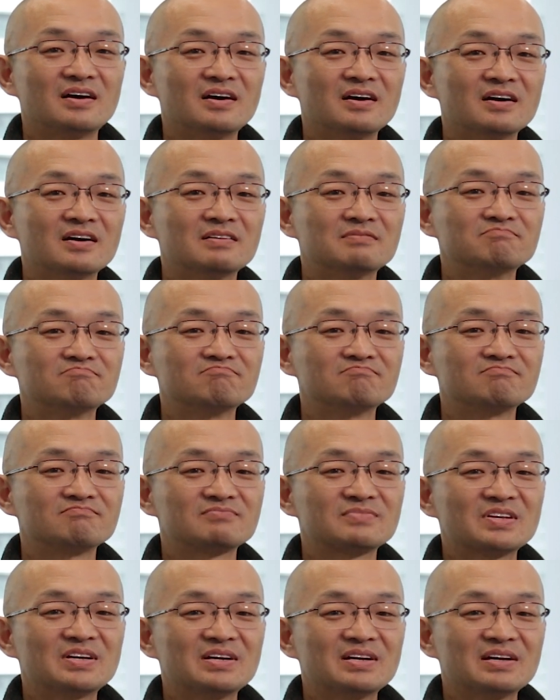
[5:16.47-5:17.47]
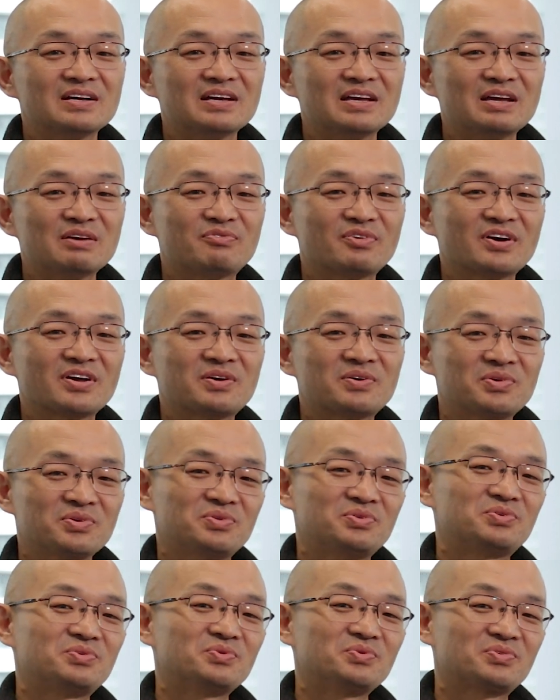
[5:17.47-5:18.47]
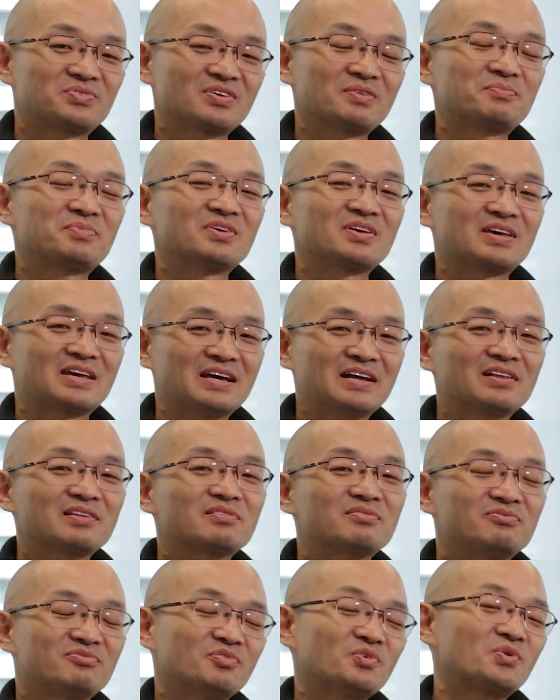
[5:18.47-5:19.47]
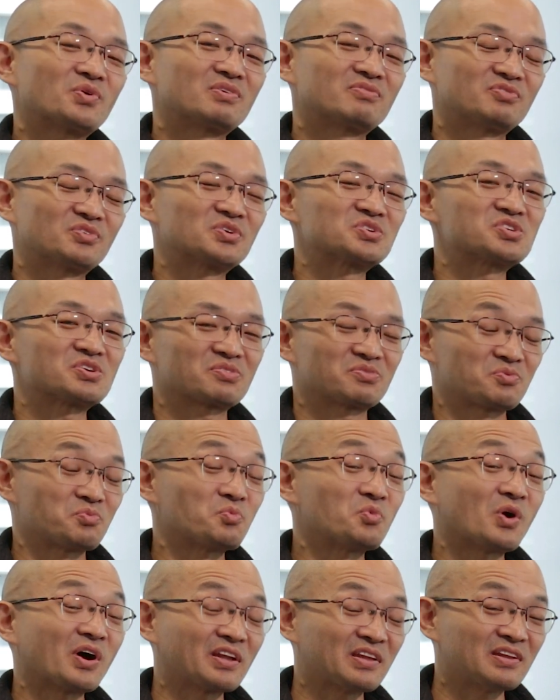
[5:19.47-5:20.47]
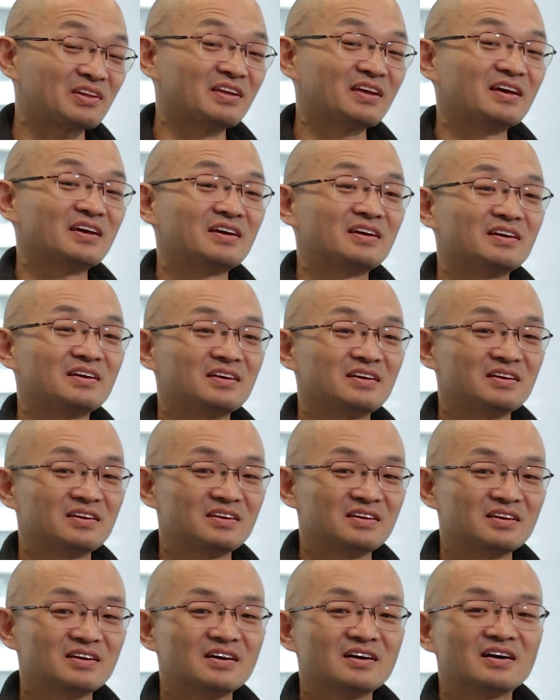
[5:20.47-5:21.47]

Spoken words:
If I could do something else for just one day,